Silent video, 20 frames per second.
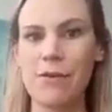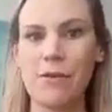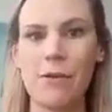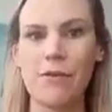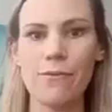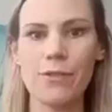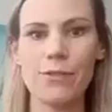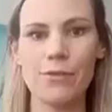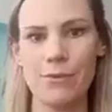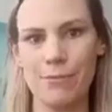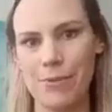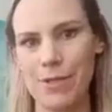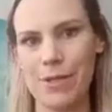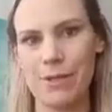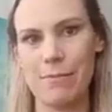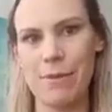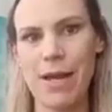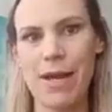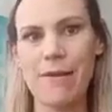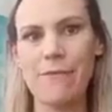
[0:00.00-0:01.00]
nervous trip to
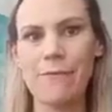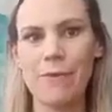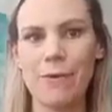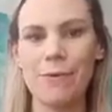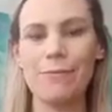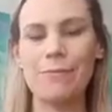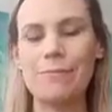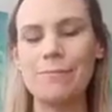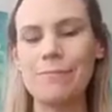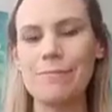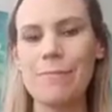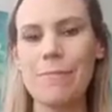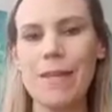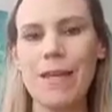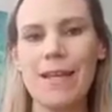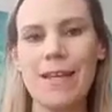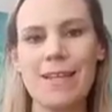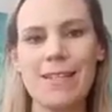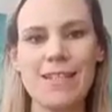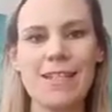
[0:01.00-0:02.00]
the bathroom.
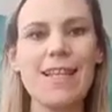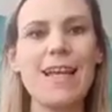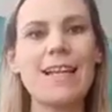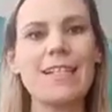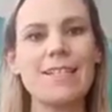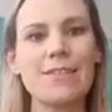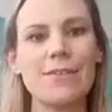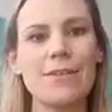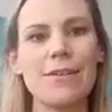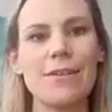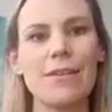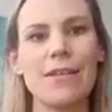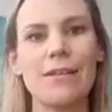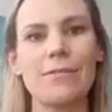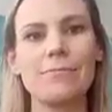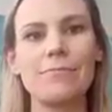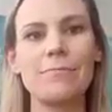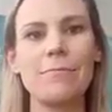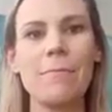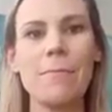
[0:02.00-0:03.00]
So that sort of
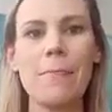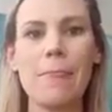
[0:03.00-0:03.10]
thing.